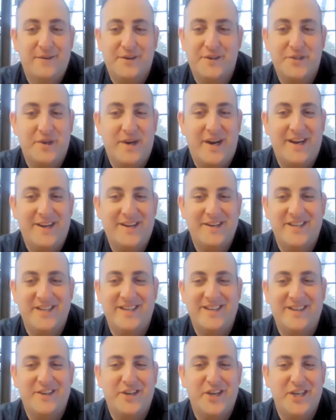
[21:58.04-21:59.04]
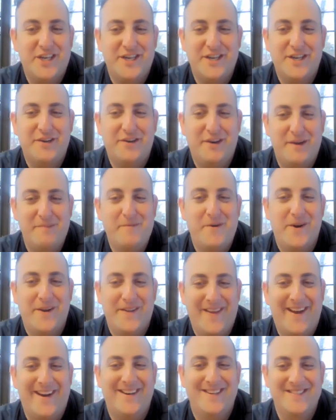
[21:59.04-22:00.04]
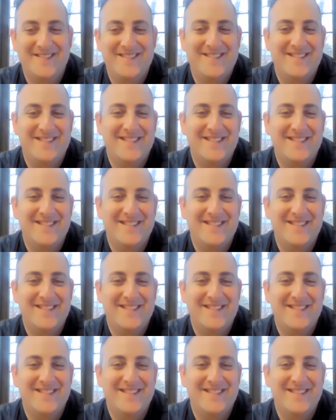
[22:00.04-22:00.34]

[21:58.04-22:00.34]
for sure. I couldn't agree more there.